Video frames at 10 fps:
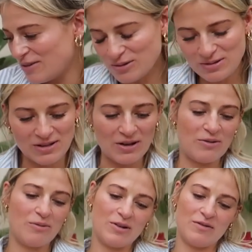
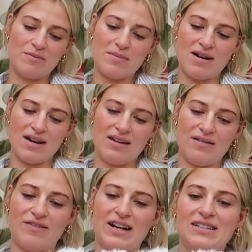also one of my
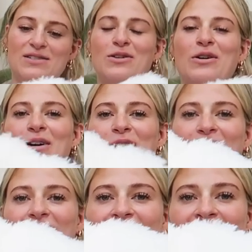friends got
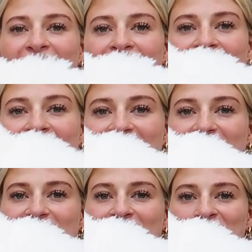her
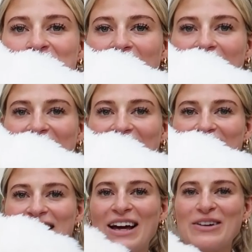this little Jelly
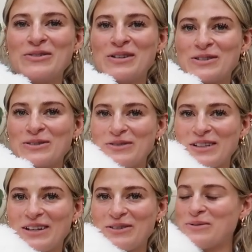Cat cloud, which I feel
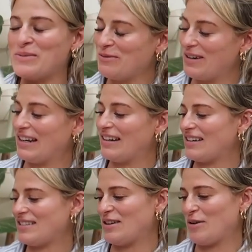like will be really
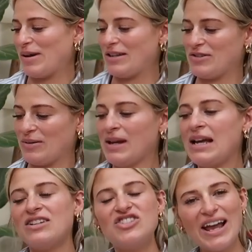nice in her bedroom.
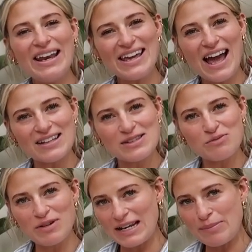Jelly cats are
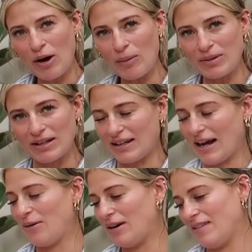really popular
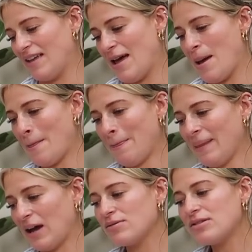now, aren't they?
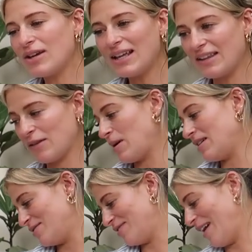I was looking at the
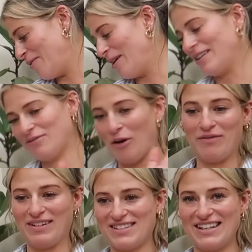butterfly one,
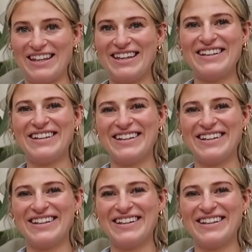obviously.